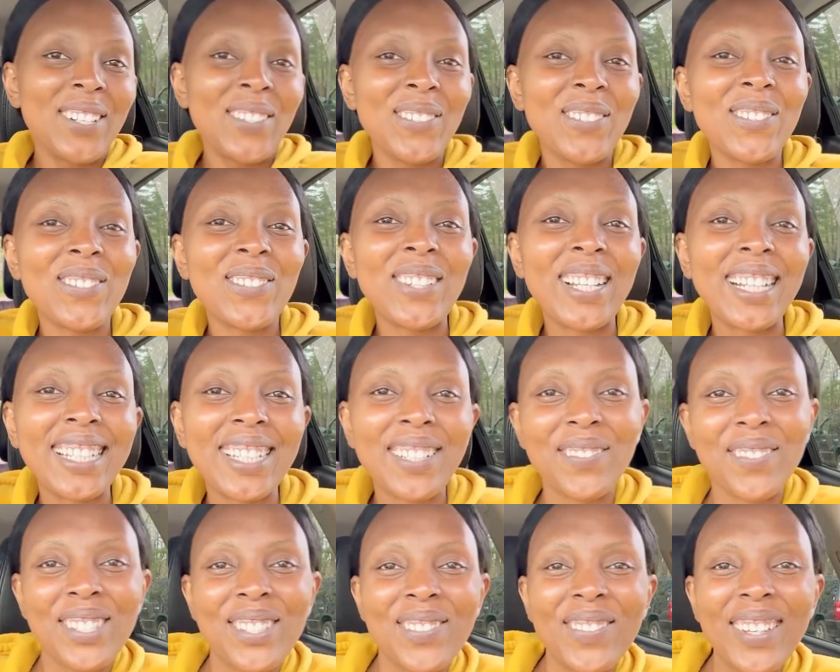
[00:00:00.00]

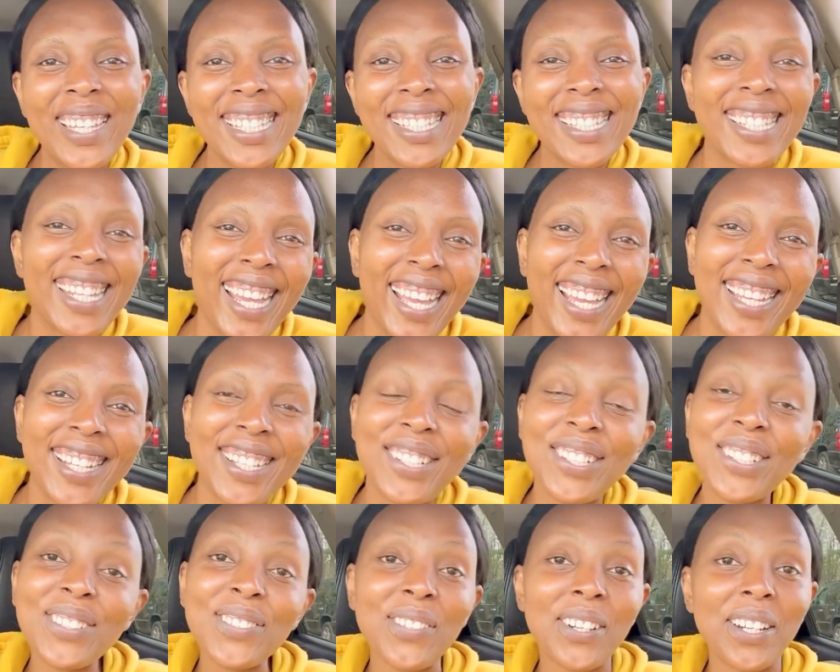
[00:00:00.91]
Welcome to my
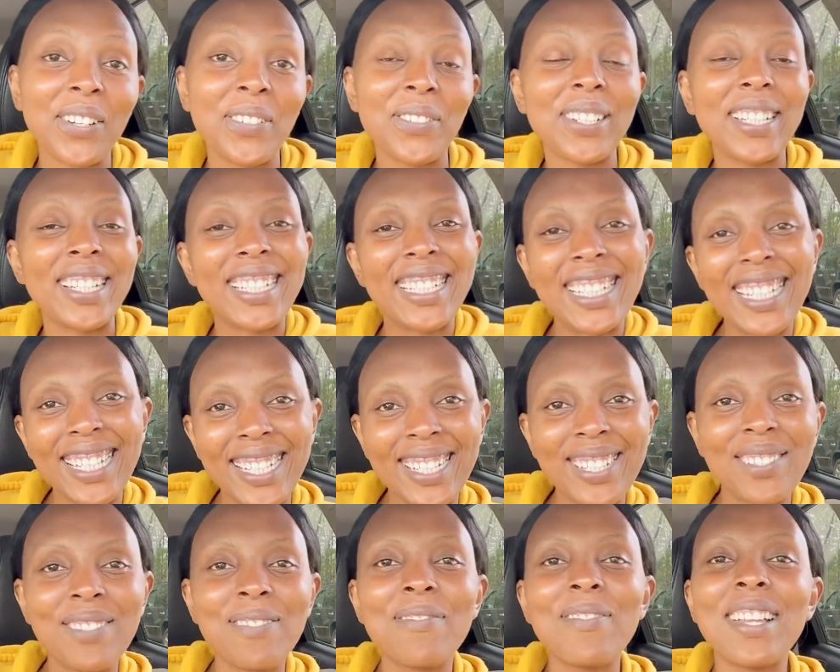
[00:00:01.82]
channel where we
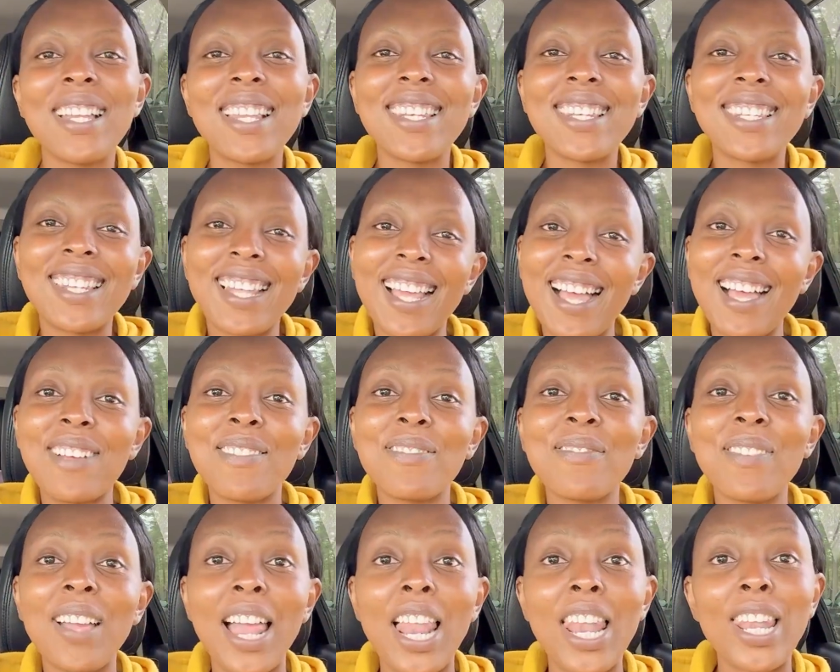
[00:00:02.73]
live, love,
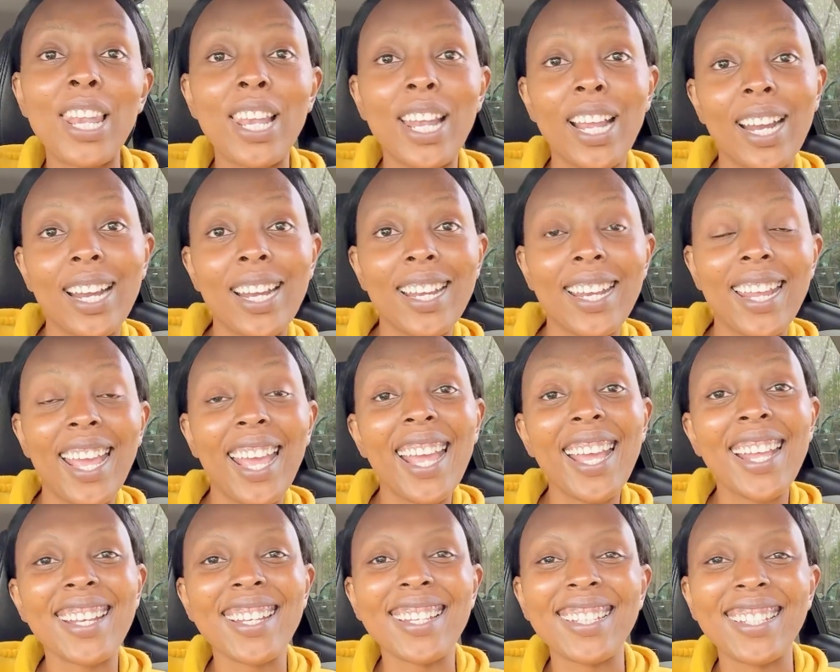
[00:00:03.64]
learn,
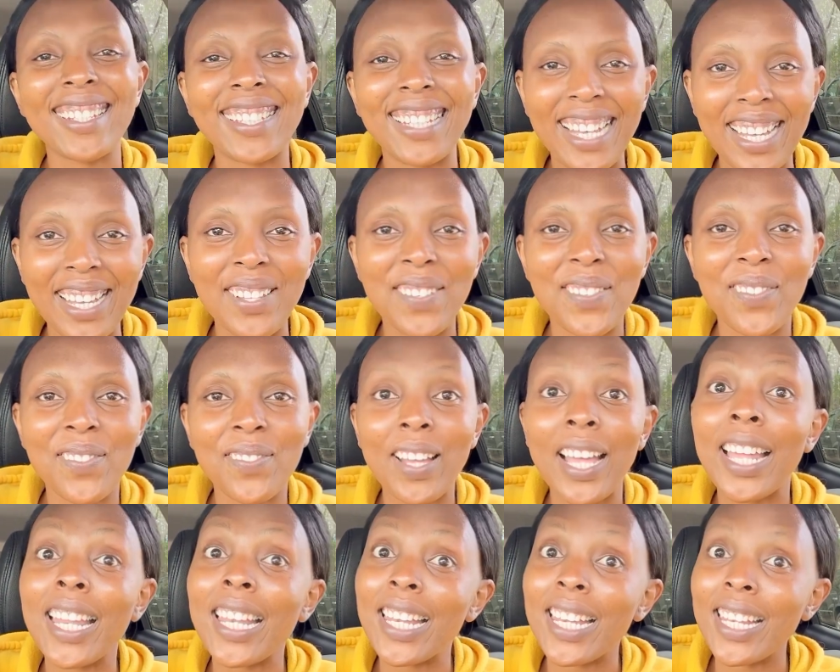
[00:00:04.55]
and laugh.
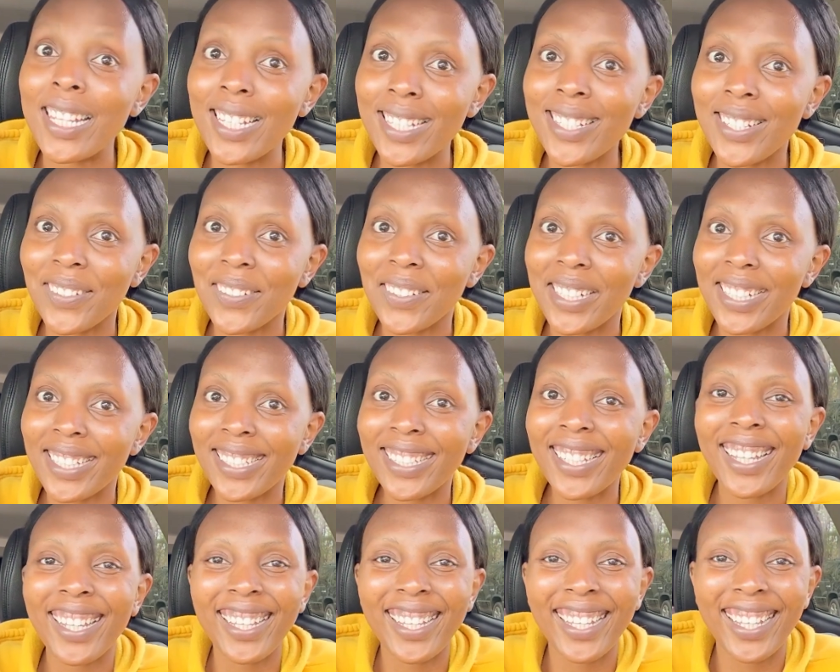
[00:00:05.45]
Literally.